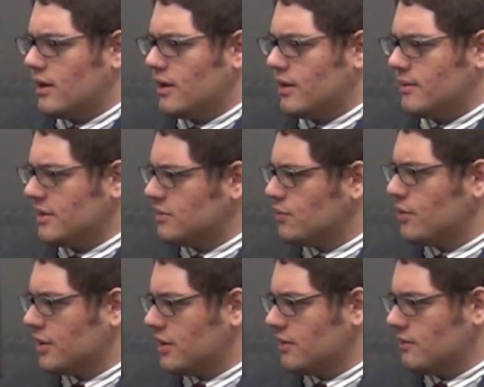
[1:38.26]
uh,
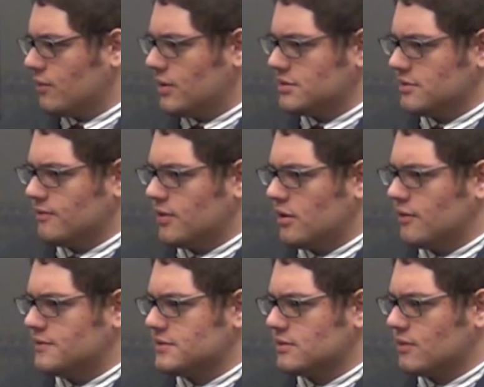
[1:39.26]
networking, which
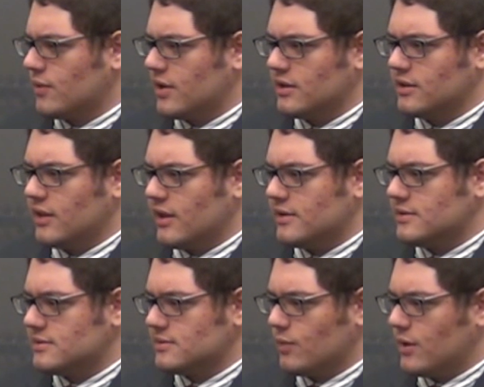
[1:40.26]
involves creating
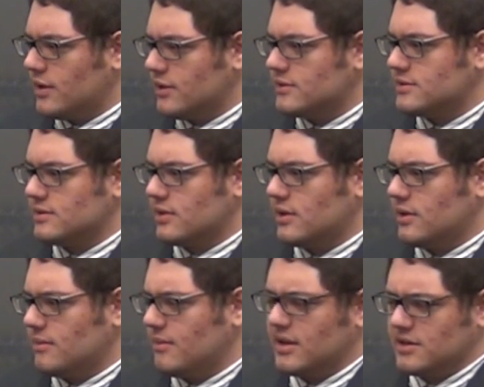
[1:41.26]
LANs, WANs,
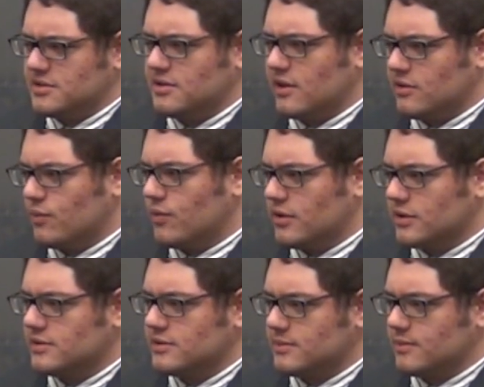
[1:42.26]
and managing
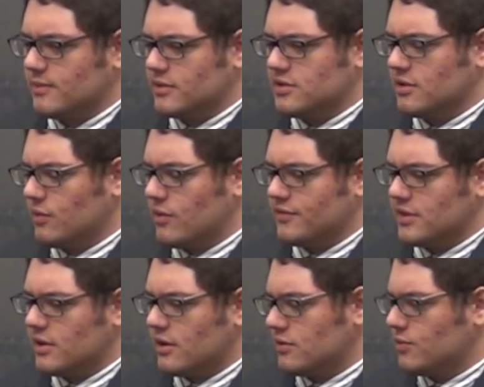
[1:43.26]
networks, dealing with
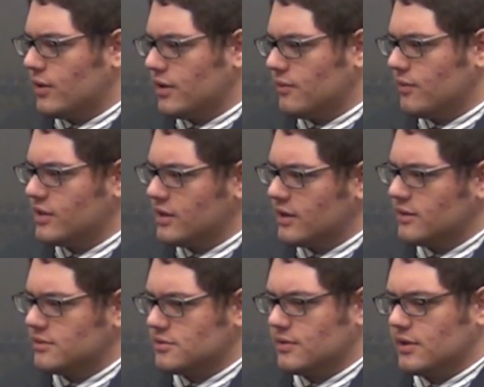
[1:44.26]
the hardware
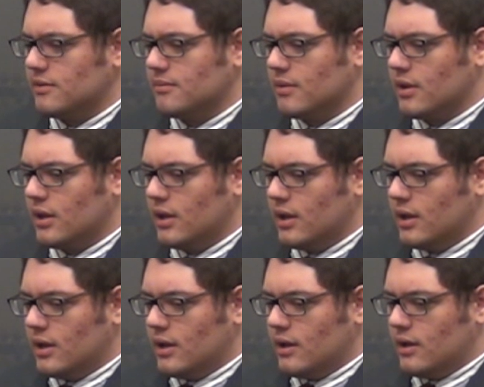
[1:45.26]
related to it.
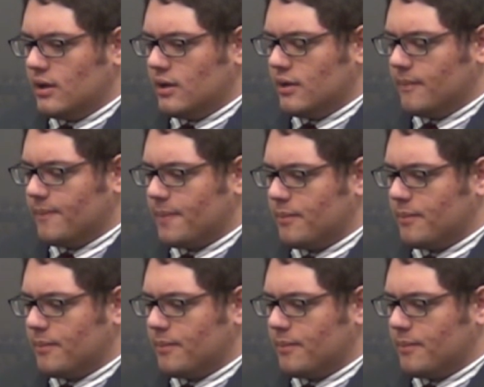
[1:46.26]
Uh,